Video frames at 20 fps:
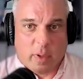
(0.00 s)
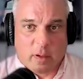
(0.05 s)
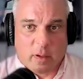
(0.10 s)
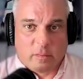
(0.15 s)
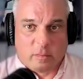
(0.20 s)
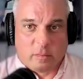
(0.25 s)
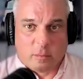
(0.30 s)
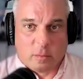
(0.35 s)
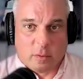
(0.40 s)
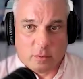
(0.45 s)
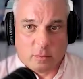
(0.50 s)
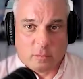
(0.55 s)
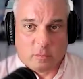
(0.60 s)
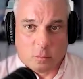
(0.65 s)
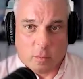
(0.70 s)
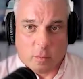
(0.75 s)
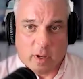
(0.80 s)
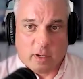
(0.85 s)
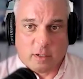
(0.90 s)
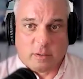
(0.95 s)
pays in
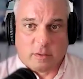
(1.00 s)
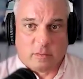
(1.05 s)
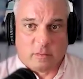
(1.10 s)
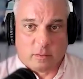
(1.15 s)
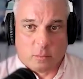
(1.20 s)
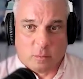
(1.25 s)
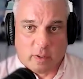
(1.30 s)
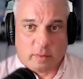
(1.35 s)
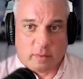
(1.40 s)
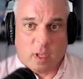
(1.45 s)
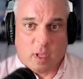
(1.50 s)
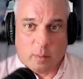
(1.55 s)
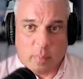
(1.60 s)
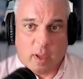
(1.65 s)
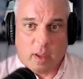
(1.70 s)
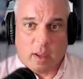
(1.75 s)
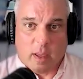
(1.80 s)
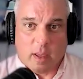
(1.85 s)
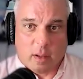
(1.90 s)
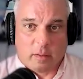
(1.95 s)
reduced wages and what they
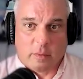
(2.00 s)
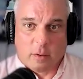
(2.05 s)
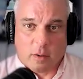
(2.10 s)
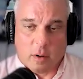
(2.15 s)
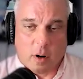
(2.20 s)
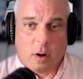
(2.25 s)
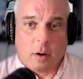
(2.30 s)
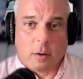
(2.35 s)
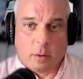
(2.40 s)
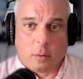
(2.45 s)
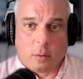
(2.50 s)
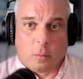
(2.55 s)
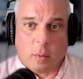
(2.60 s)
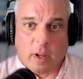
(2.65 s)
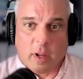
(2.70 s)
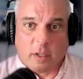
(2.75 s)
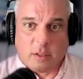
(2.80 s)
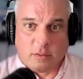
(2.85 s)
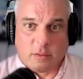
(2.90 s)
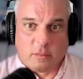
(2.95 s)
pay out of their hard-earned
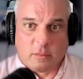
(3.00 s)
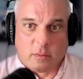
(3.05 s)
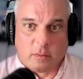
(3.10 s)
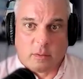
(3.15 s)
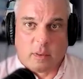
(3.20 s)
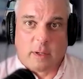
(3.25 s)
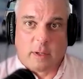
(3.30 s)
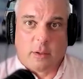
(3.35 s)
wages.